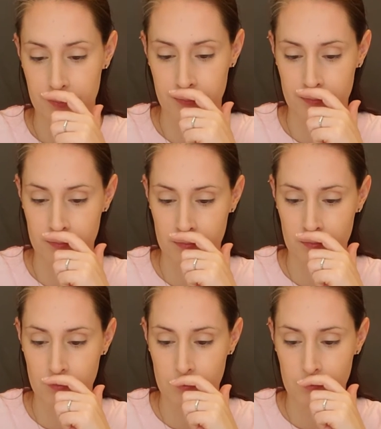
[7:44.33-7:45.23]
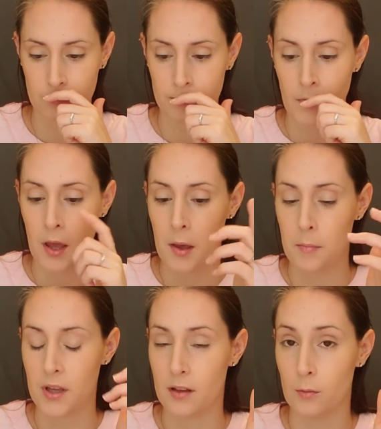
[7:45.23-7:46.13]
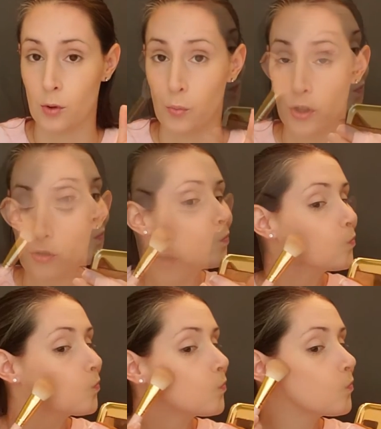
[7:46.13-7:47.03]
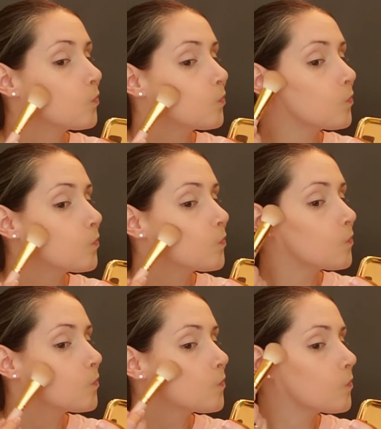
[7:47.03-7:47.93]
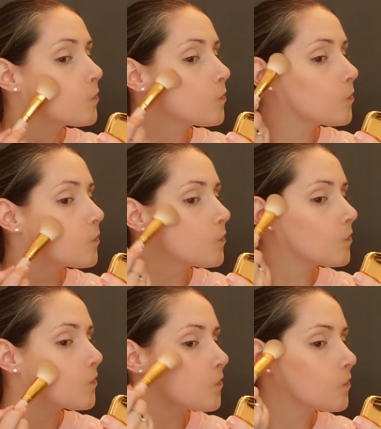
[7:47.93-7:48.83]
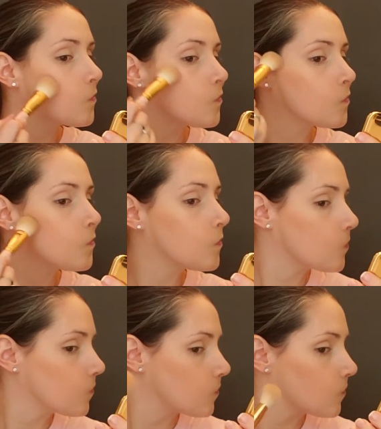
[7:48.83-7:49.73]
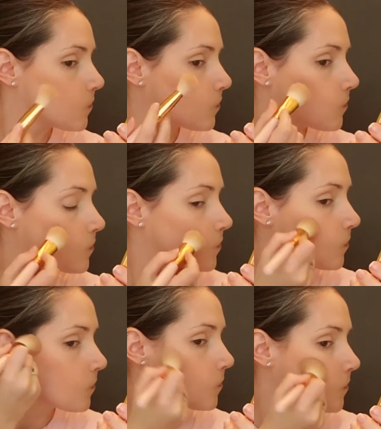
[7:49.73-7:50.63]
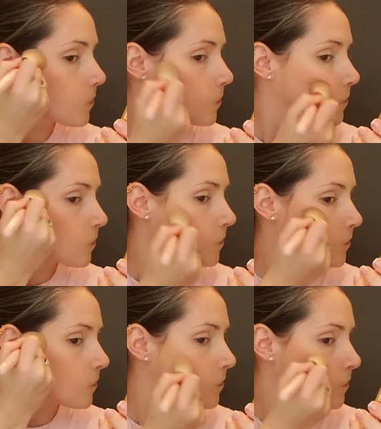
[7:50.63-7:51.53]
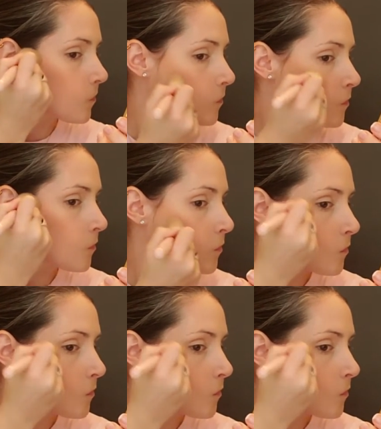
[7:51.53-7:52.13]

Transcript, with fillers: Mm. Because when we track our fear, it usually leads back to some sort of attachment.